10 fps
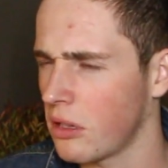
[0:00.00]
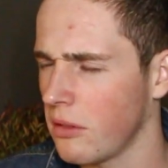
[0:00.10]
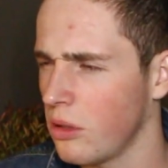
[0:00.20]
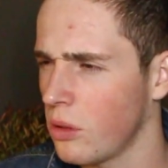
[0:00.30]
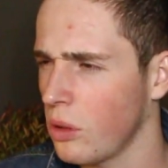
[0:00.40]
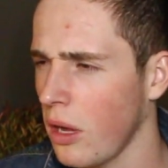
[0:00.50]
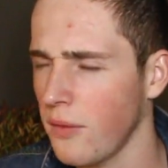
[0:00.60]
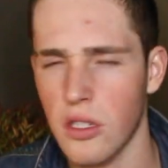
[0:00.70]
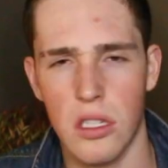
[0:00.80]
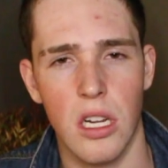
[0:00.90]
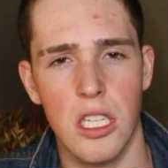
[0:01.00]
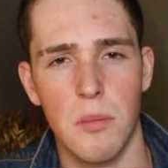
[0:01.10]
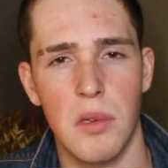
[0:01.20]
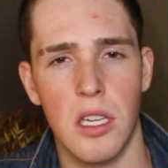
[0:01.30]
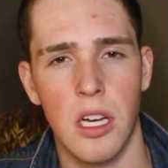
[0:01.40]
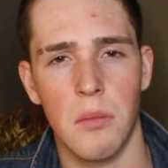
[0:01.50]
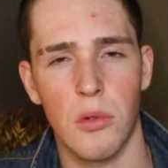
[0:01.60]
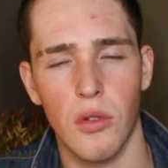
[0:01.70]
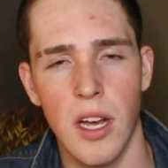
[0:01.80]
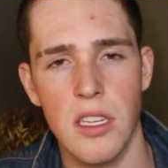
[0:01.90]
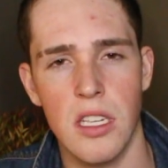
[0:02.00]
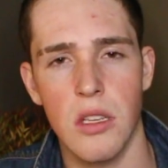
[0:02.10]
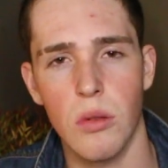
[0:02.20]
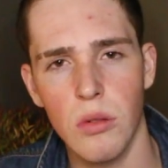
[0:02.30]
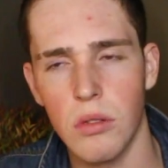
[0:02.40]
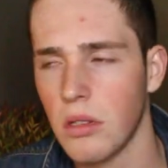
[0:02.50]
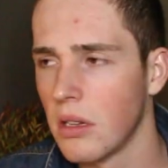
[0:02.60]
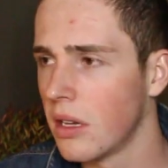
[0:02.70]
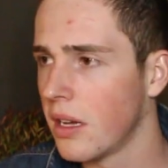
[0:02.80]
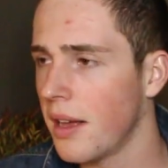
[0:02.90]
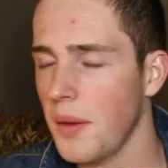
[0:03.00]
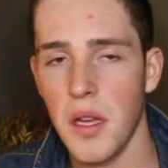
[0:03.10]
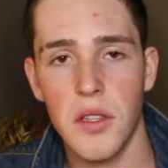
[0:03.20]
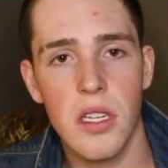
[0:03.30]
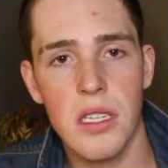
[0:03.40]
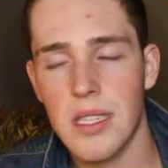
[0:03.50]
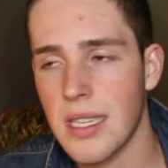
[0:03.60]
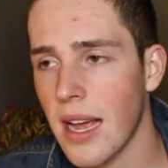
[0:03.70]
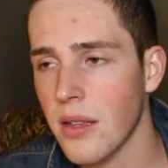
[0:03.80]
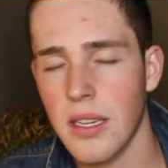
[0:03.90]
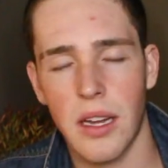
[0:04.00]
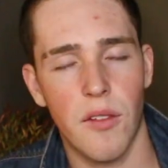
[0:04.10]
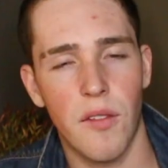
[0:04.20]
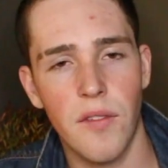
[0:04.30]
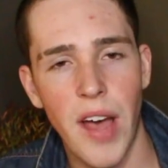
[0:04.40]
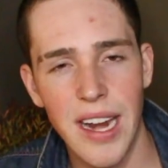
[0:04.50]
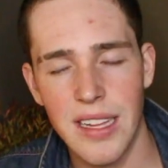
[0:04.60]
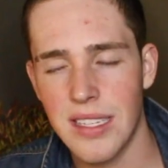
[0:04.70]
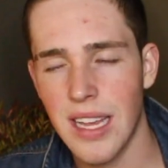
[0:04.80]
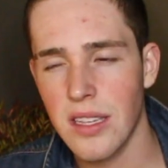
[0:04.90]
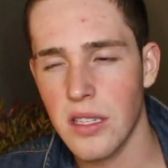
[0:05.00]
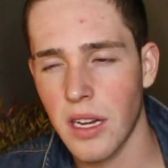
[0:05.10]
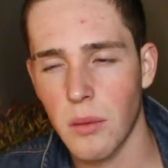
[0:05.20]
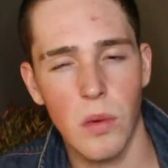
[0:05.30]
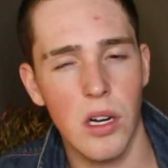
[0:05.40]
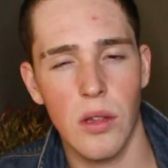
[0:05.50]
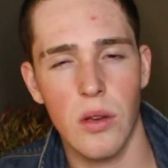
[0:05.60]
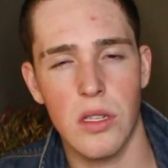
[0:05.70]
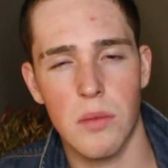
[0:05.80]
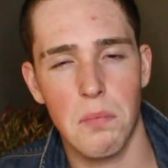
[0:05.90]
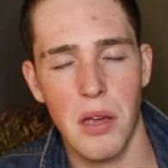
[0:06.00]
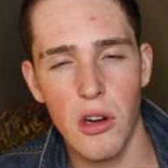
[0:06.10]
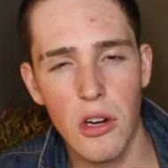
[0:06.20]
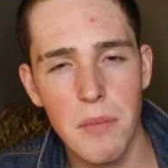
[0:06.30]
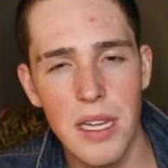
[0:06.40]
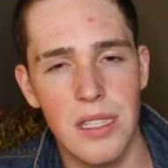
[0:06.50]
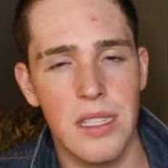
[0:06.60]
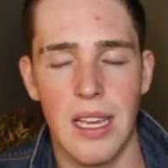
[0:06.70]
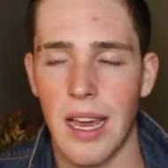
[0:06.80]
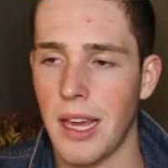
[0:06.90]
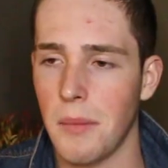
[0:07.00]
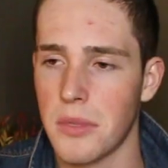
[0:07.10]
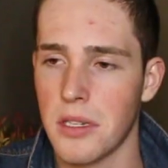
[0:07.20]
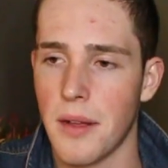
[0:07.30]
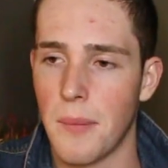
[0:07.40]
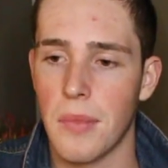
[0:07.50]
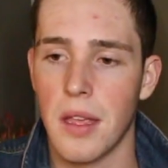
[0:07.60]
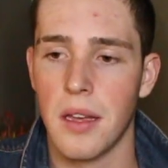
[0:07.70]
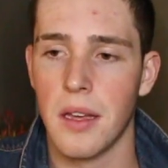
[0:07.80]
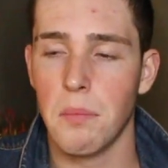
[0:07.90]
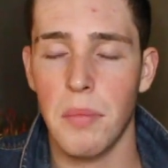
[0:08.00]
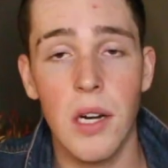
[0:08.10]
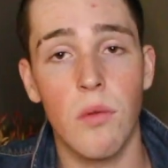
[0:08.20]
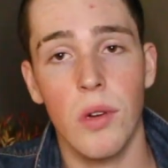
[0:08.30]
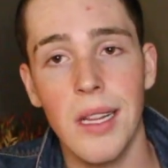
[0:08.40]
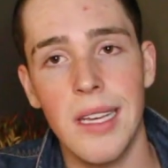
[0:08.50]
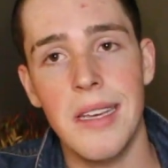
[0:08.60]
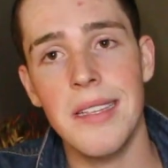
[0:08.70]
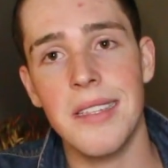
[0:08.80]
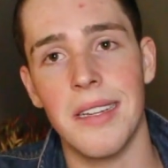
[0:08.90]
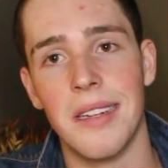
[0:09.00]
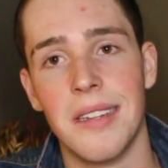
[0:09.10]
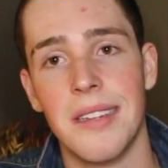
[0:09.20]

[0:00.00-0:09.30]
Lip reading: your life just starts to become crazy good. It just sounds like a fad, it sounds like one of those pyramid schemes. But it really isn't.